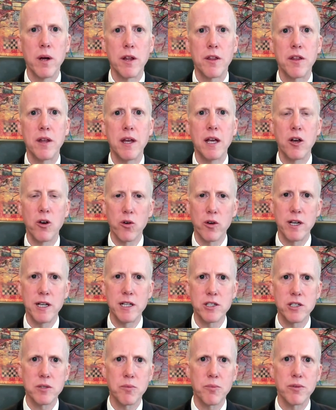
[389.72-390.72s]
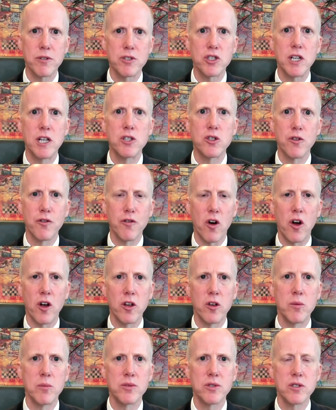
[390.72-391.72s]
with increased procedure
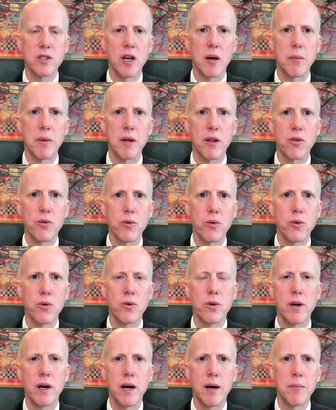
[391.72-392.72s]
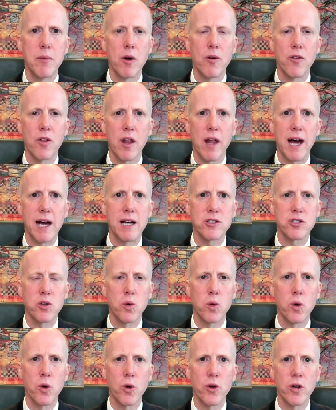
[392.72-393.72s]
volumes coming through um, over the last
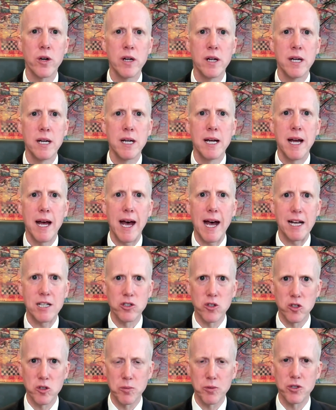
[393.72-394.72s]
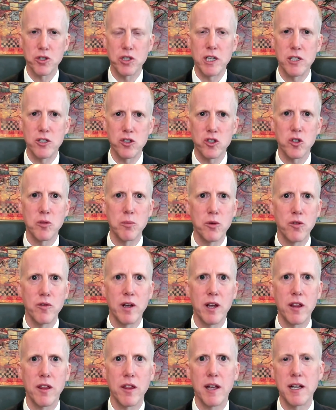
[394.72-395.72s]
quarter. As those procedures are
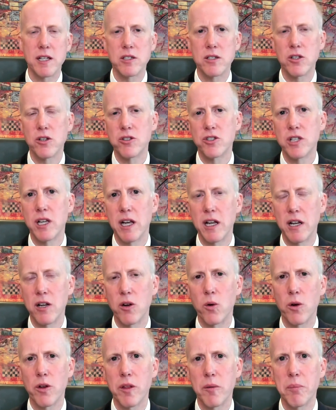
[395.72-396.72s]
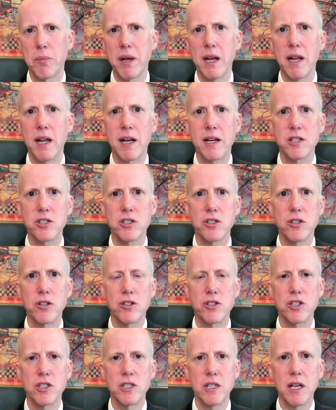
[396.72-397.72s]
moving things, you're seeing it in orthopedics,
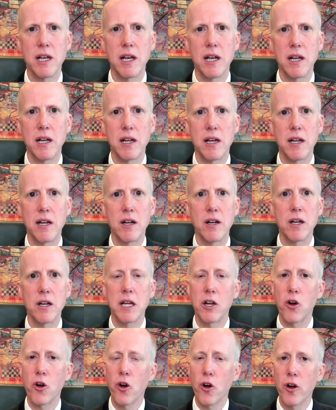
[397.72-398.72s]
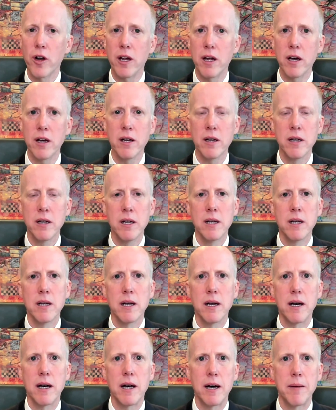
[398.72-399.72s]
you're seeing it in, in hernia
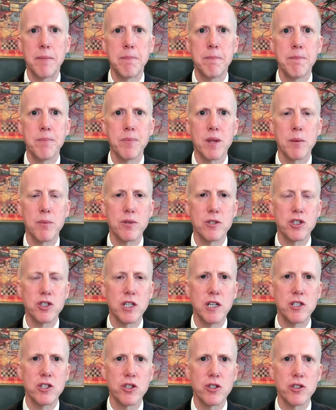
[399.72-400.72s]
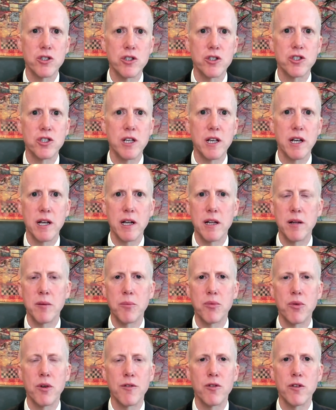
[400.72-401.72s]
um, procedures, you're seeing it
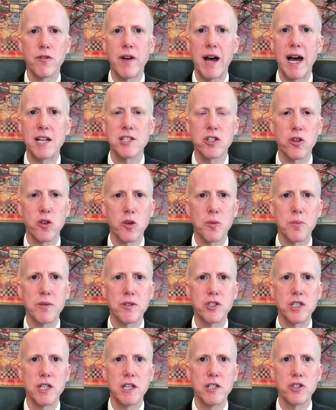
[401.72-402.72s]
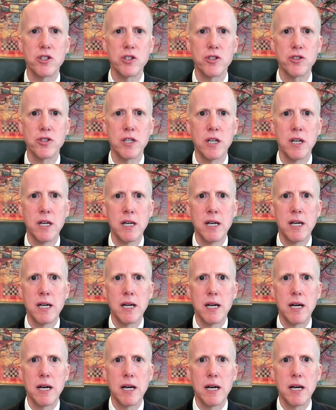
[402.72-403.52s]
in peripheral vascular procedures